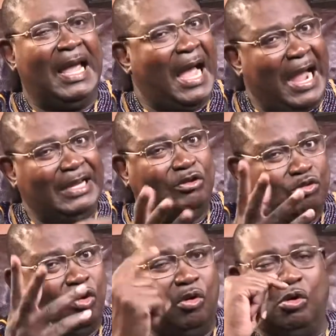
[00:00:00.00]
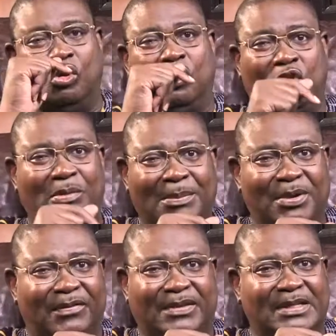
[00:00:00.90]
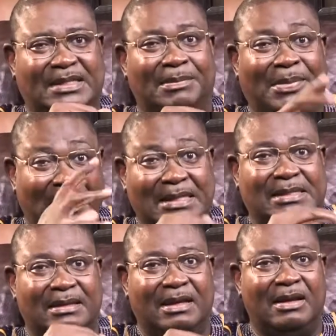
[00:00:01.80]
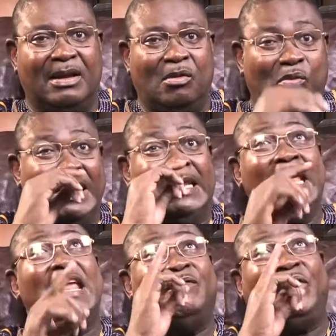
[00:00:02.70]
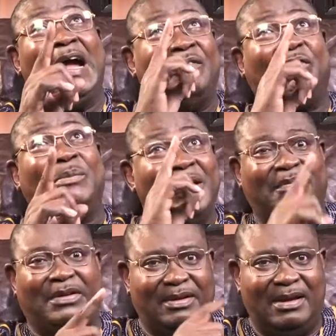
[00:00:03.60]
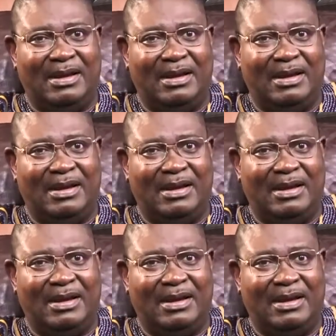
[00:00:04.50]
I know you may be of this thing, but listen, we need fire from heaven.